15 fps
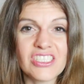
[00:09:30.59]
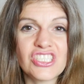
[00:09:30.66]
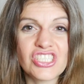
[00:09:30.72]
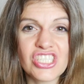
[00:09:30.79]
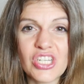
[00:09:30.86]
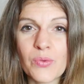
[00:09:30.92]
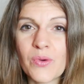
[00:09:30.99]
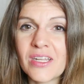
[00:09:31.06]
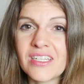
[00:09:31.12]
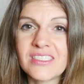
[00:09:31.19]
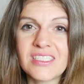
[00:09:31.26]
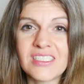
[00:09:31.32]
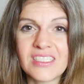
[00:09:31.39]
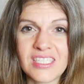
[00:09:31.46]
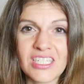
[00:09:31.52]
she wanted
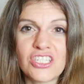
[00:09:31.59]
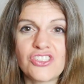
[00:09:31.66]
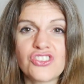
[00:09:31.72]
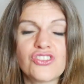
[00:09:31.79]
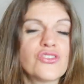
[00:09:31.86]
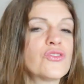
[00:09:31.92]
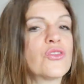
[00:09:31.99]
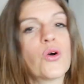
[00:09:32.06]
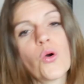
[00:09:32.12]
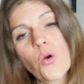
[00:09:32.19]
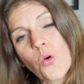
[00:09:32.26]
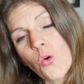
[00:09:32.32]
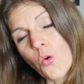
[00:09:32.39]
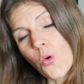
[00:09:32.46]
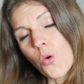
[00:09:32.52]
to teach to the
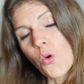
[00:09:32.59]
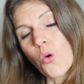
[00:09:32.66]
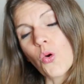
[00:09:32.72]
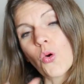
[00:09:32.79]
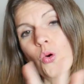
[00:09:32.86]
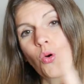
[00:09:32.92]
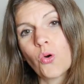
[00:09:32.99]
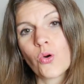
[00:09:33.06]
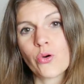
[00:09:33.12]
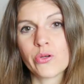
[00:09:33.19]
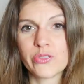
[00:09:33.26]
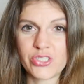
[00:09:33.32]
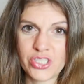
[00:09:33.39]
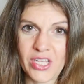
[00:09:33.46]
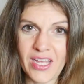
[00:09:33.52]

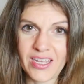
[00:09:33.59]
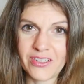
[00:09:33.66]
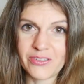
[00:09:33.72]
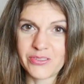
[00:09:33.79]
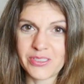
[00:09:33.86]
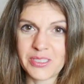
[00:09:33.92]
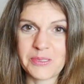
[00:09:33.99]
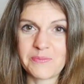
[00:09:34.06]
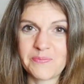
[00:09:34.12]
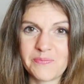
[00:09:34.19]
whole child.